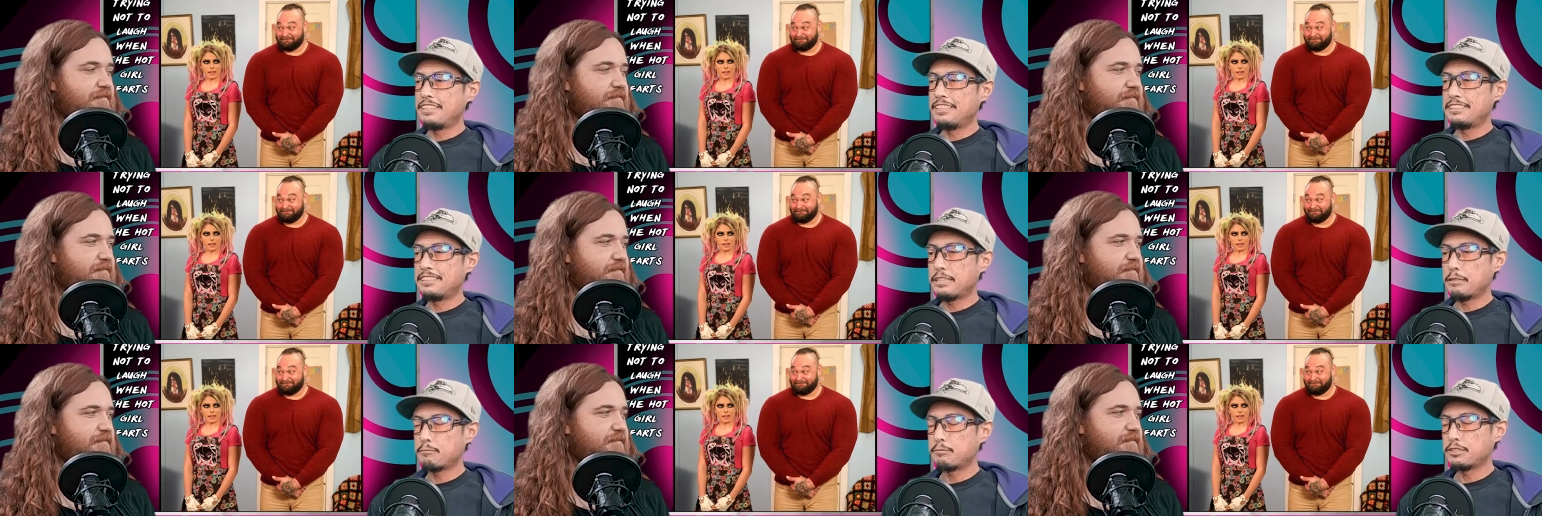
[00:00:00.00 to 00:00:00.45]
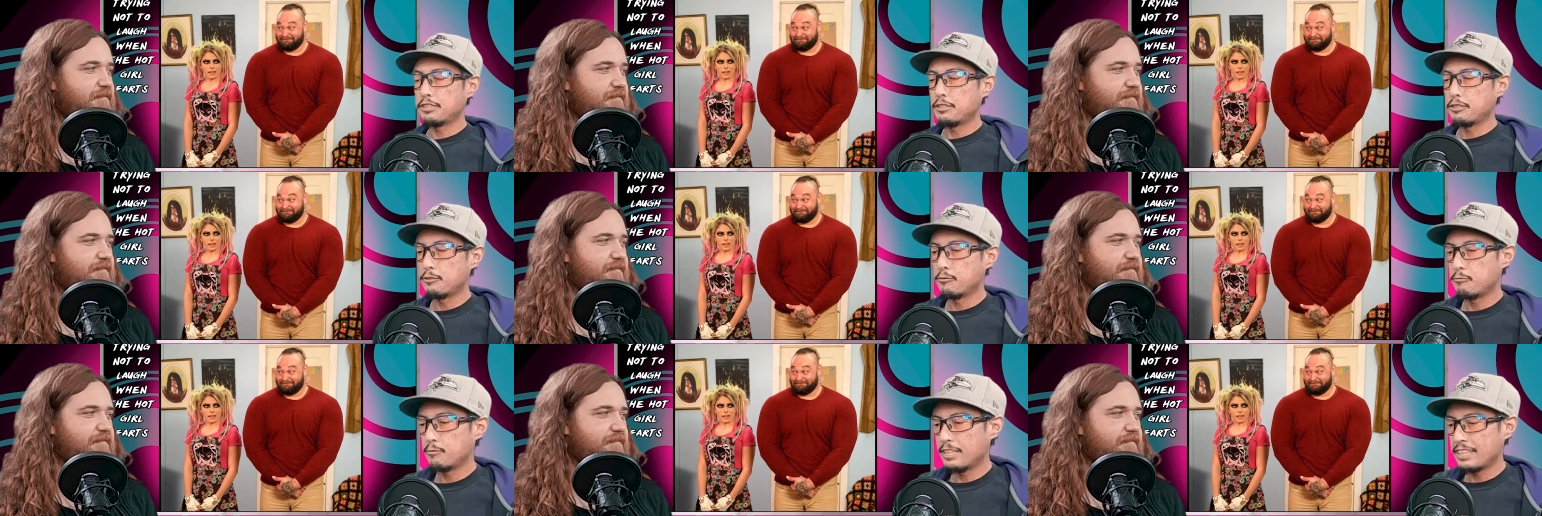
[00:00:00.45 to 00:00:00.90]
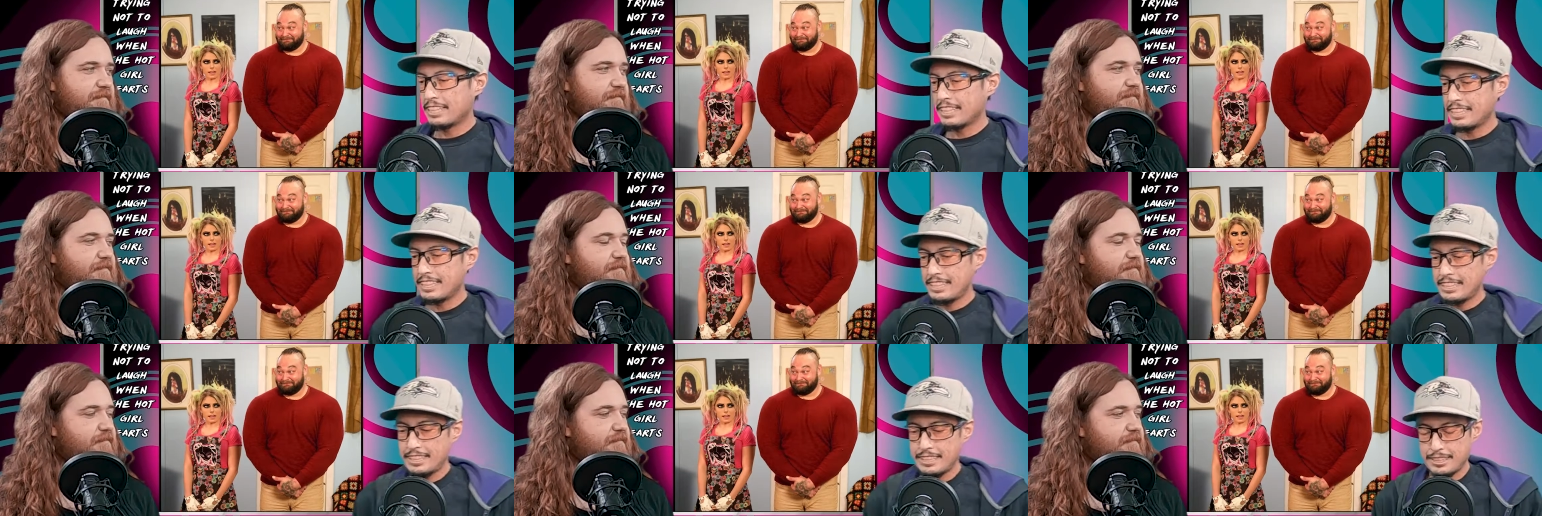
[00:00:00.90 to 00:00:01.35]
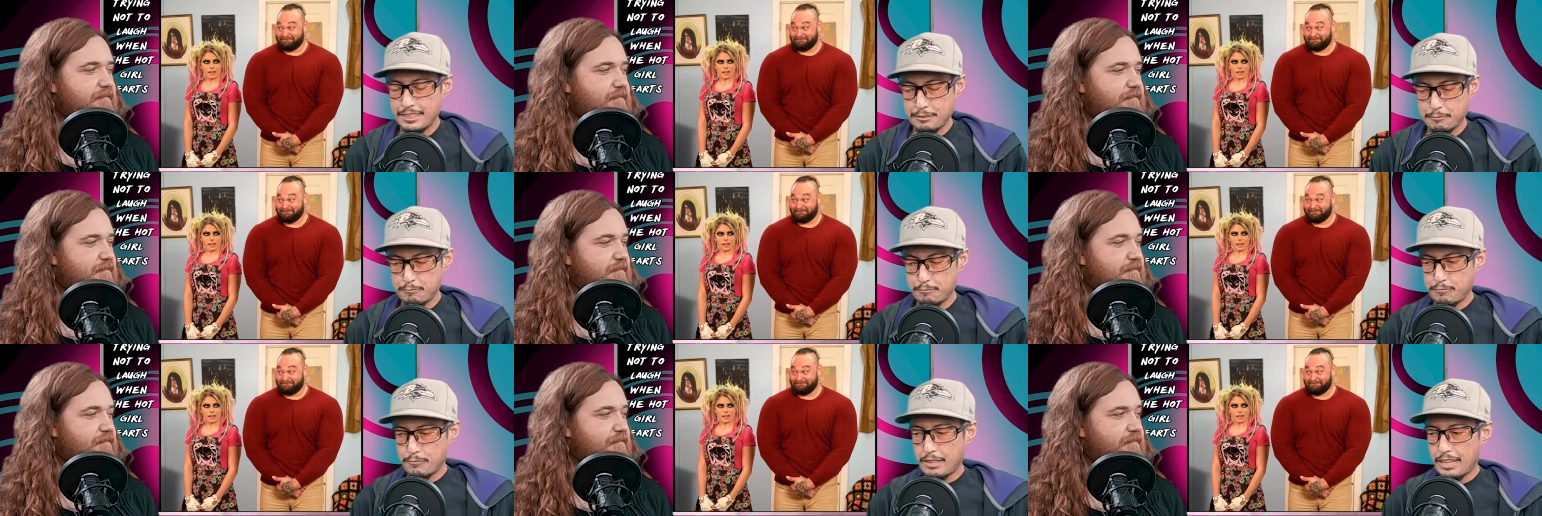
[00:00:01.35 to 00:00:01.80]
Speaker 1: in this episode, we get
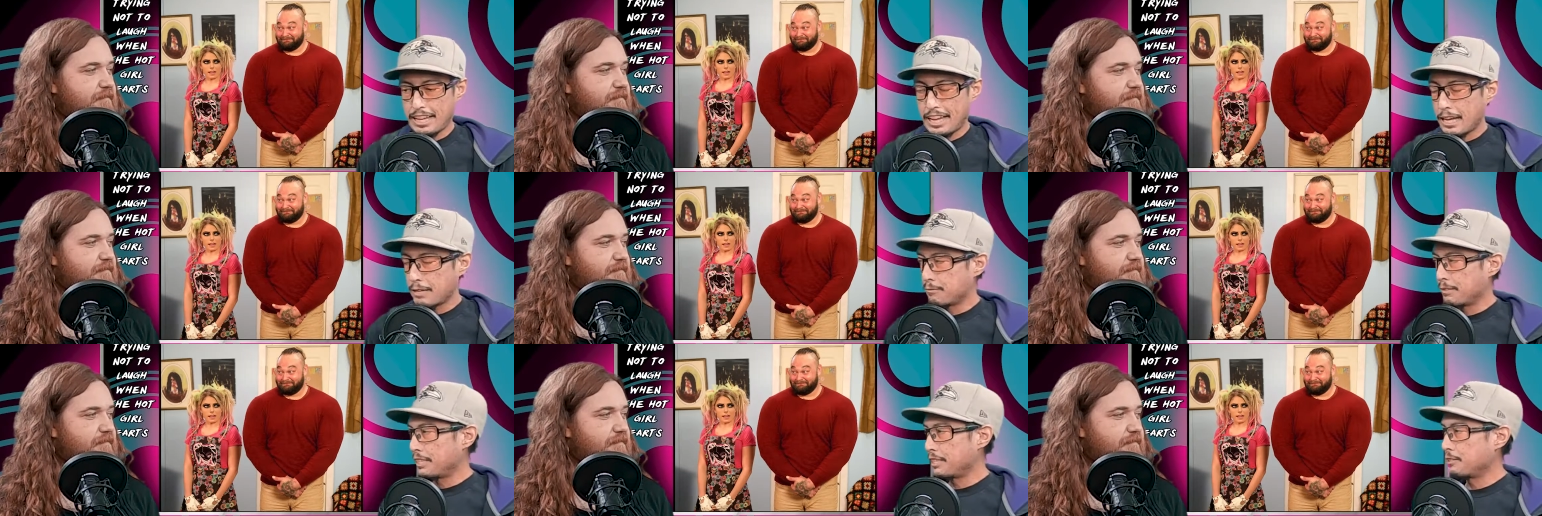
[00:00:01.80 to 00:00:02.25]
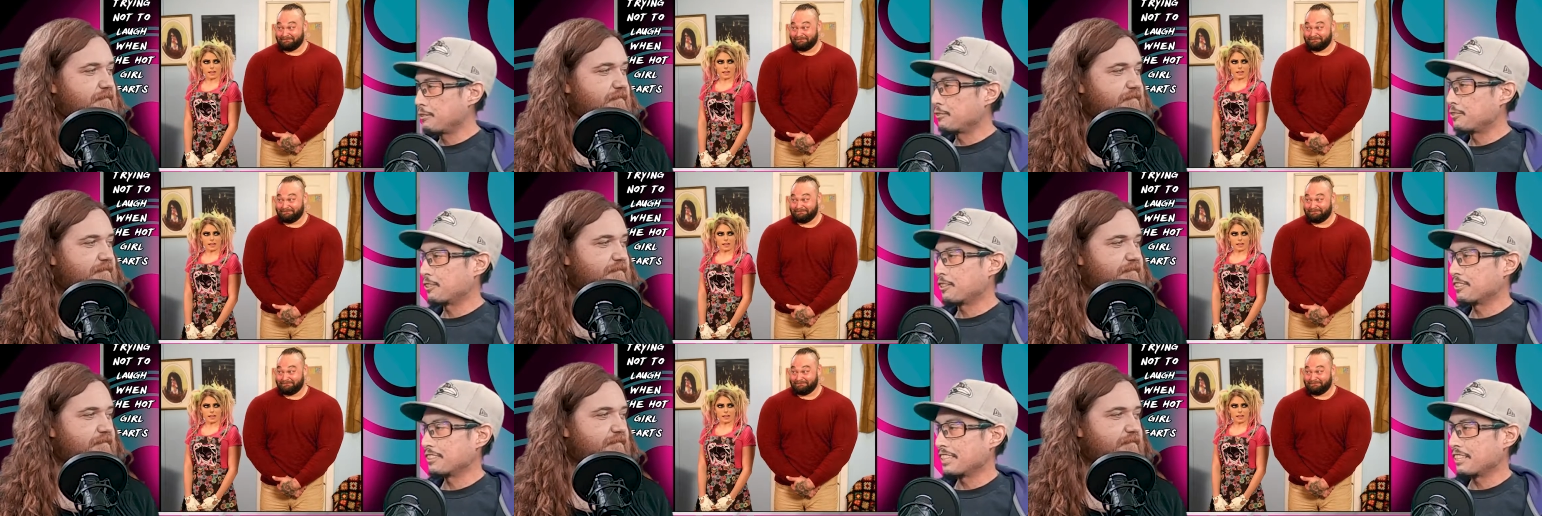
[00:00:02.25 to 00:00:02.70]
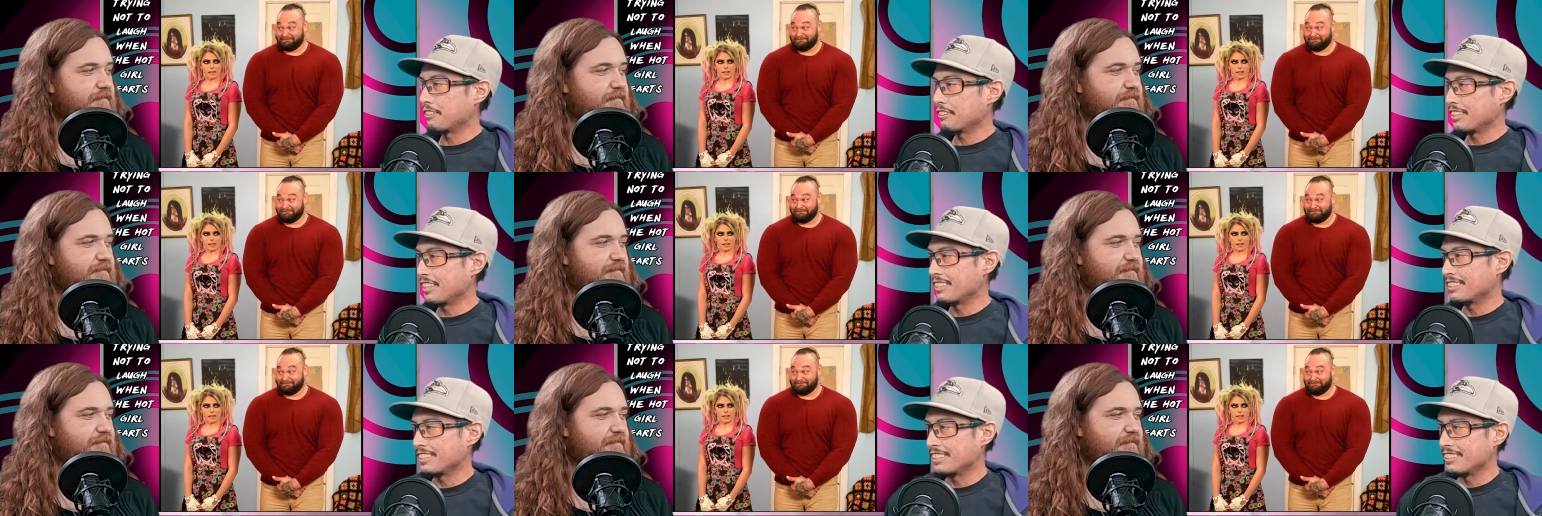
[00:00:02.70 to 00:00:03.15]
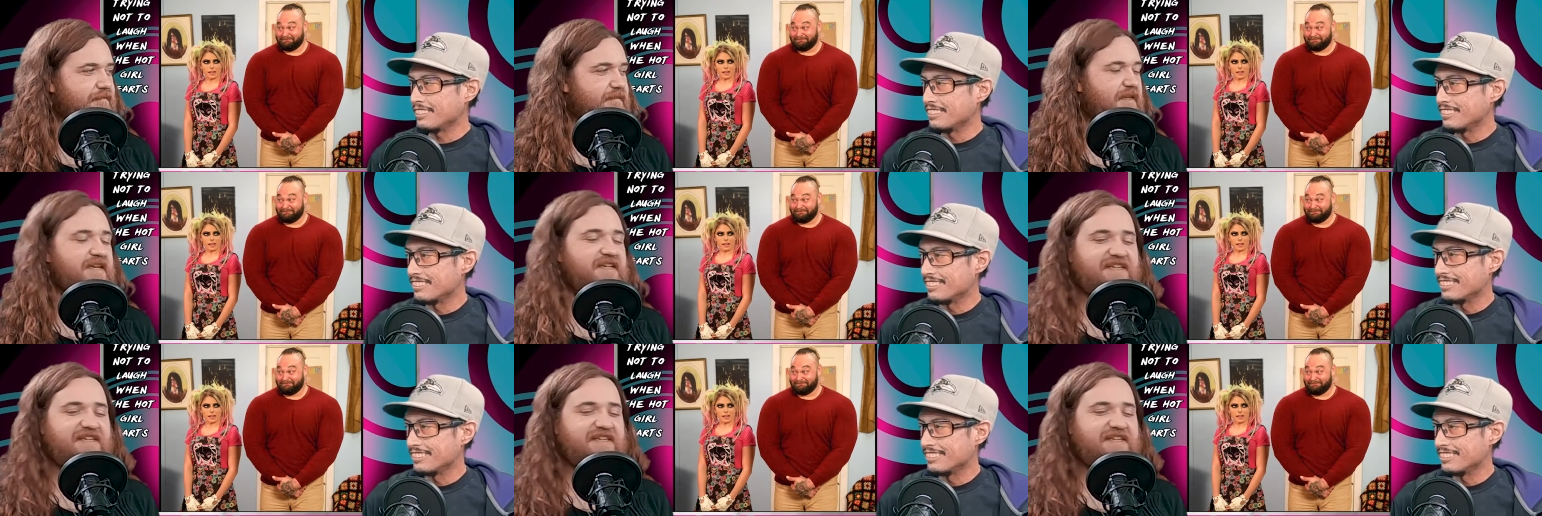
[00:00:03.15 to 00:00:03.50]
um, Abby who starts out cussing.